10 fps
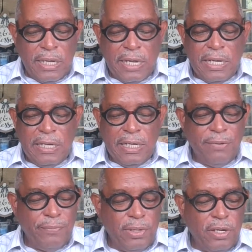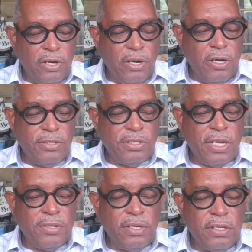And it will urge
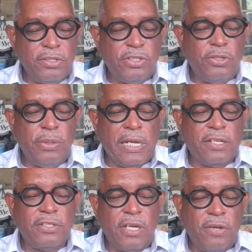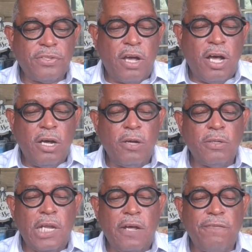Southerners to exhaust all
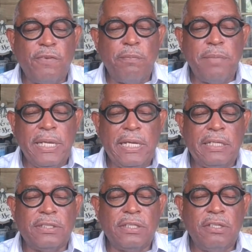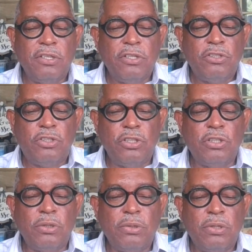lawful means
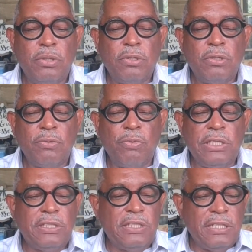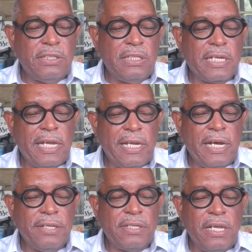to resist the
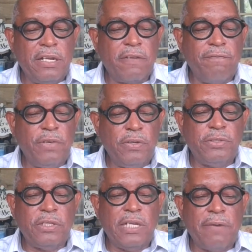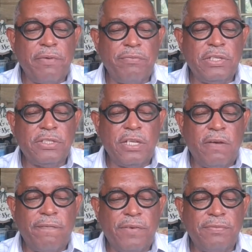chaos and the confusion that would
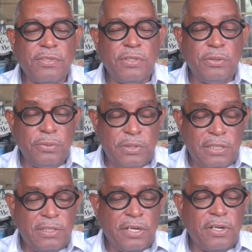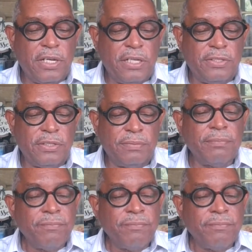result from school desegregation.